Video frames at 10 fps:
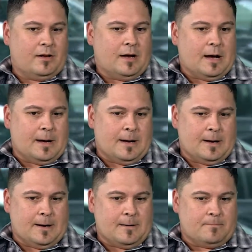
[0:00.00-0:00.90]

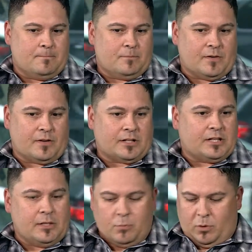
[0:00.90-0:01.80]
Um, I've got a
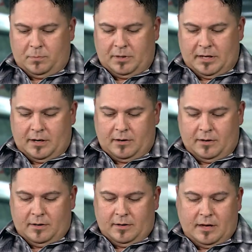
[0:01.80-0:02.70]
keyboard player.
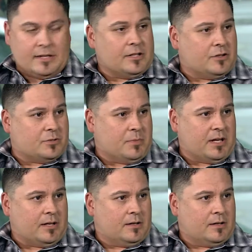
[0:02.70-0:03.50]
And then there's me.